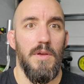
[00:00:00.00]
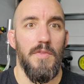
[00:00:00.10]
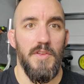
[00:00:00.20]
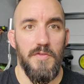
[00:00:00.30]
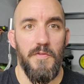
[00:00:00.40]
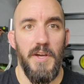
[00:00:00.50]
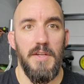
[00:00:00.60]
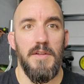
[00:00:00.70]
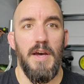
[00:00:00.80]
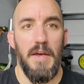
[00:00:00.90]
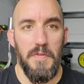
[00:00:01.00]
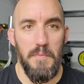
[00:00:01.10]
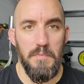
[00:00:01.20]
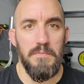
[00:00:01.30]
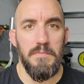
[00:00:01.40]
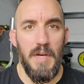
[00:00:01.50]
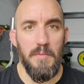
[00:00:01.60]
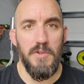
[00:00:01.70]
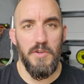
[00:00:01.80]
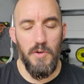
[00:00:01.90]
This fight, I,
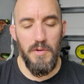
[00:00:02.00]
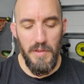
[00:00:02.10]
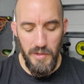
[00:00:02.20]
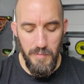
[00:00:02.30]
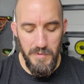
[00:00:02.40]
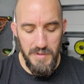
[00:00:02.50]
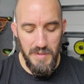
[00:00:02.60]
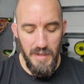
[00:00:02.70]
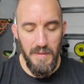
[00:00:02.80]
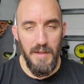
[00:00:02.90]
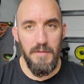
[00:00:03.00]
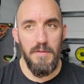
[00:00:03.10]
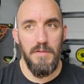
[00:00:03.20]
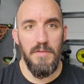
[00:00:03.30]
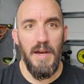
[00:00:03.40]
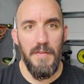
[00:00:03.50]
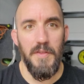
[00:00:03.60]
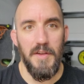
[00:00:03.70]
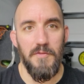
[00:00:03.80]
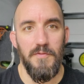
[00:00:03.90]
I'm going to go on the limb and say that I
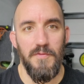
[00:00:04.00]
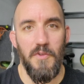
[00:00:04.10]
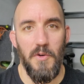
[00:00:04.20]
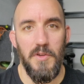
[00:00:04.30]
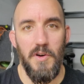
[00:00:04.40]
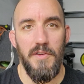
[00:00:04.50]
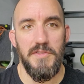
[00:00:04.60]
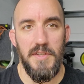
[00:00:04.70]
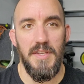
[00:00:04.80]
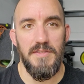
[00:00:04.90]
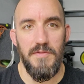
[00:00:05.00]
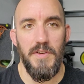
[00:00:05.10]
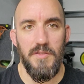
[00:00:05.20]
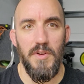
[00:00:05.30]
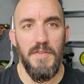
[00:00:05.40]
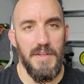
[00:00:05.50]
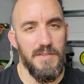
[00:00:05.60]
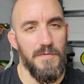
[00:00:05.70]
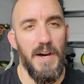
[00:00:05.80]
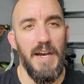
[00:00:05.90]
think Volkanovski gets the victory. I think
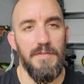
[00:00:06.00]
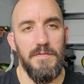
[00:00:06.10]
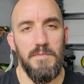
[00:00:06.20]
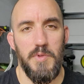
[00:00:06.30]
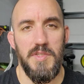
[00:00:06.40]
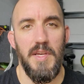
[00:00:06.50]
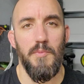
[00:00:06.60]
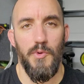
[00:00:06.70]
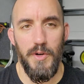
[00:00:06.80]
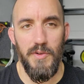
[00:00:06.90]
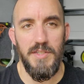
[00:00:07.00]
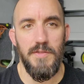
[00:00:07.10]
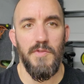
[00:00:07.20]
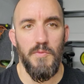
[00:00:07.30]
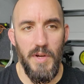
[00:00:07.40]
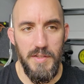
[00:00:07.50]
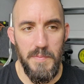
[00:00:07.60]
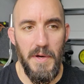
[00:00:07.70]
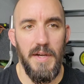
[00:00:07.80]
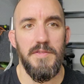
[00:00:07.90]
he's 5% more aggressive in the right
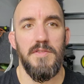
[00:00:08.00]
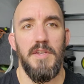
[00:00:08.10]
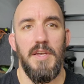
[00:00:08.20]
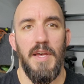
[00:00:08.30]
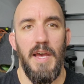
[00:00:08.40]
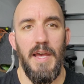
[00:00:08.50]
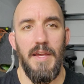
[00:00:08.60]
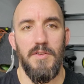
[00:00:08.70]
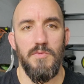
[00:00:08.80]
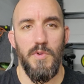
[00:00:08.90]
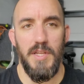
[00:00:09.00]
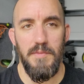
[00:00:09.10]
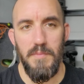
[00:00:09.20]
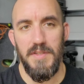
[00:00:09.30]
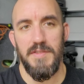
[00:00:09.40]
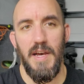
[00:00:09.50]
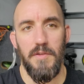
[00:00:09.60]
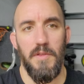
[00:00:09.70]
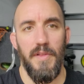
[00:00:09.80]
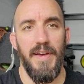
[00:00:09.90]
spots. And what he missed
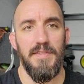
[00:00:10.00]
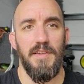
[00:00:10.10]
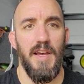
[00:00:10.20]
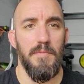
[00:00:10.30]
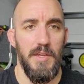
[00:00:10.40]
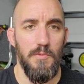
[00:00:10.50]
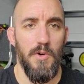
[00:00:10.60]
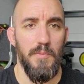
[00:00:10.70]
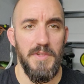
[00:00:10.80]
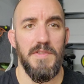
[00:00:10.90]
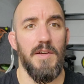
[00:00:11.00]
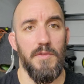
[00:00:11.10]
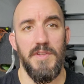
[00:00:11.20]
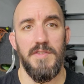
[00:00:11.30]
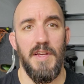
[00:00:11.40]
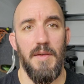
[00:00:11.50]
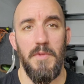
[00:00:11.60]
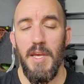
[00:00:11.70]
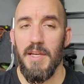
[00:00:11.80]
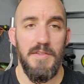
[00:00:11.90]
out on the last time, he won't miss out on this time
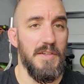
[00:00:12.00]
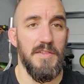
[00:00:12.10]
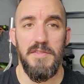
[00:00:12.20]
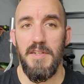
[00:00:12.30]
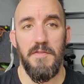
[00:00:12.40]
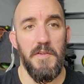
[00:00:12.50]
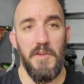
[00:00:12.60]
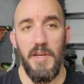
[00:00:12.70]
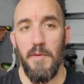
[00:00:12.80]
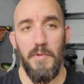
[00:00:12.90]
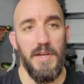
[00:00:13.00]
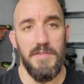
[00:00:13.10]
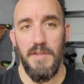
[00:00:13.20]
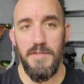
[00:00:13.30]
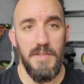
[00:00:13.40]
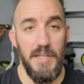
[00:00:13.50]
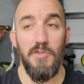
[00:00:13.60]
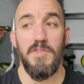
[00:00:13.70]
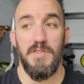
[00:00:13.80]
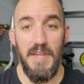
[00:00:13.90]
because he doesn't need a feeling out process. He
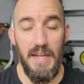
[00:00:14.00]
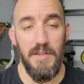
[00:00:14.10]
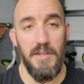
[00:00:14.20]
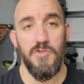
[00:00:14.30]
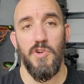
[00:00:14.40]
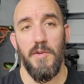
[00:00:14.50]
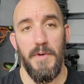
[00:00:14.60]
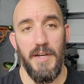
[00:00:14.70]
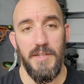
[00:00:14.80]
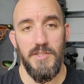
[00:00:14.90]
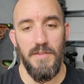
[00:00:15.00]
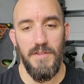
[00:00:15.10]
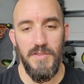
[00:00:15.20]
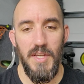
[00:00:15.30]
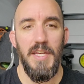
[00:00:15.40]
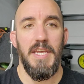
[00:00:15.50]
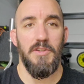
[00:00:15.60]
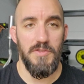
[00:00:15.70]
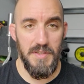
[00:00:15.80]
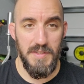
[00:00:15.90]
knows exactly how strong Makhachev is. He
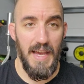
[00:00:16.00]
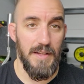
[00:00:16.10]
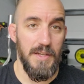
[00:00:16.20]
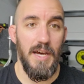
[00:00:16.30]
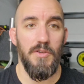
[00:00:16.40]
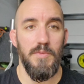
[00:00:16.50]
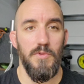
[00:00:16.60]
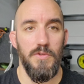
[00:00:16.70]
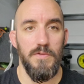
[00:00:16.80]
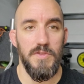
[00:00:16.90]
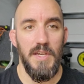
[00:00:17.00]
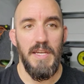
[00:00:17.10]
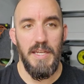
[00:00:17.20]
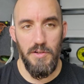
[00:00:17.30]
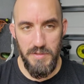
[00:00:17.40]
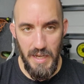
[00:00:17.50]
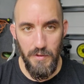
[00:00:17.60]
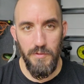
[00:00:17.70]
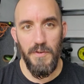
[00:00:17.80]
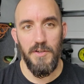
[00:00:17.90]
knows exactly how he moves. He knows
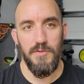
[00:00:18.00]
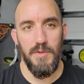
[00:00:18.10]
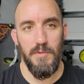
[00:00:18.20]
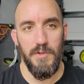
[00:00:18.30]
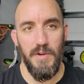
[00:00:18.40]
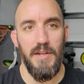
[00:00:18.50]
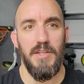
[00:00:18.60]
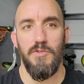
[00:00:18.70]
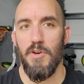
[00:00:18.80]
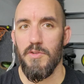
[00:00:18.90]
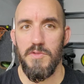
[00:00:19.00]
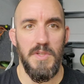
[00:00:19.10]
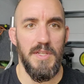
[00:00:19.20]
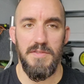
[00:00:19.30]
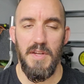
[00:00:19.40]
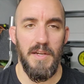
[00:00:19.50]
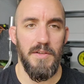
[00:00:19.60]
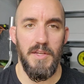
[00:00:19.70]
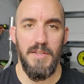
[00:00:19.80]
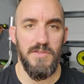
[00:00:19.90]
how he fares with him on the ground. He knows that he's not
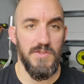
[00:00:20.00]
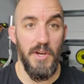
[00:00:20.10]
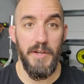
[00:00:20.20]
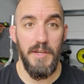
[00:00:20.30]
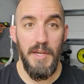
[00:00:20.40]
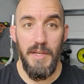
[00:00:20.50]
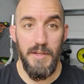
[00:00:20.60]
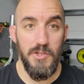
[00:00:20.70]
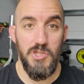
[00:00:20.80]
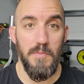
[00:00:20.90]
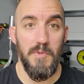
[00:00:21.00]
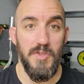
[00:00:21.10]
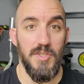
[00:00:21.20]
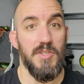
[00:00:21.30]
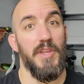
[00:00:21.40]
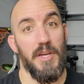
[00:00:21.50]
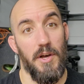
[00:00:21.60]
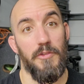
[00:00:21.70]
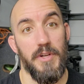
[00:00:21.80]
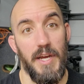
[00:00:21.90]
going to get stuck in a shit position like
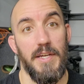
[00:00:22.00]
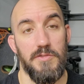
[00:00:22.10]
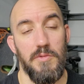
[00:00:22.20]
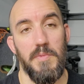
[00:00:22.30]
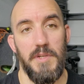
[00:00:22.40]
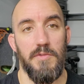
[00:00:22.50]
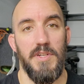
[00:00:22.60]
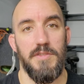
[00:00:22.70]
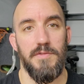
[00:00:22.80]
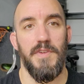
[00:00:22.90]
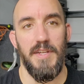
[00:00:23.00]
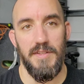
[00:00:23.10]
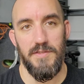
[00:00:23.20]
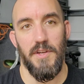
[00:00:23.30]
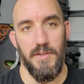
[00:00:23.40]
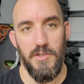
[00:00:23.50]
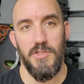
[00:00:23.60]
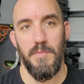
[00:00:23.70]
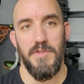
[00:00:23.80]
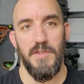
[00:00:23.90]
other guys who would be aggressive and get stuck in a
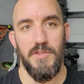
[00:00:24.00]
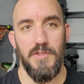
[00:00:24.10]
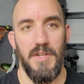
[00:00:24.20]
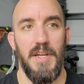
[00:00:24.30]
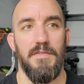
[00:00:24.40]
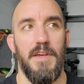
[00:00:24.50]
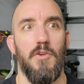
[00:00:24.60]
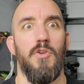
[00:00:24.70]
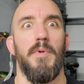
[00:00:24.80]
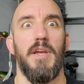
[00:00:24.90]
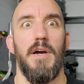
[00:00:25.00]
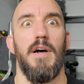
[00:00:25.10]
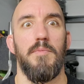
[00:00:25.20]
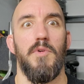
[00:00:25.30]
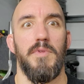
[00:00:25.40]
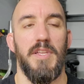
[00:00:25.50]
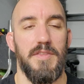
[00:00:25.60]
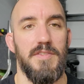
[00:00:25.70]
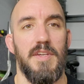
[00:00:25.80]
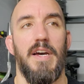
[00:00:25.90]
shit position and have that oh my god moment. Like
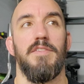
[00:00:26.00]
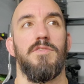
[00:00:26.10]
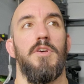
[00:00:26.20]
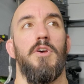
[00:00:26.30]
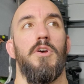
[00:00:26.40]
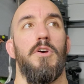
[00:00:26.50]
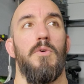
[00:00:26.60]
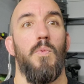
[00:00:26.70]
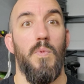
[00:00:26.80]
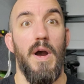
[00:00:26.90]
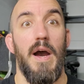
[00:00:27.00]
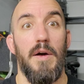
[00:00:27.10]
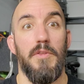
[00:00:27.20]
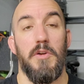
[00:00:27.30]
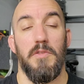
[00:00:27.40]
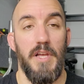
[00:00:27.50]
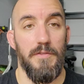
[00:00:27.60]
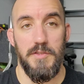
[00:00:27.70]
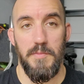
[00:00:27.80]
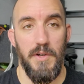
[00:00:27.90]
this guy's wow, like
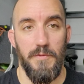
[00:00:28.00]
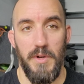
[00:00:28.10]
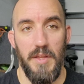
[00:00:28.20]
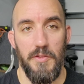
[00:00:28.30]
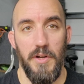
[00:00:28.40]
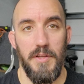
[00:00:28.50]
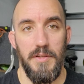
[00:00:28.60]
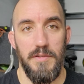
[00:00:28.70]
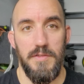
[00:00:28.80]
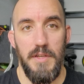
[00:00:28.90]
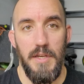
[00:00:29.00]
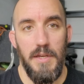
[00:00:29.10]
levels above what I thought he is.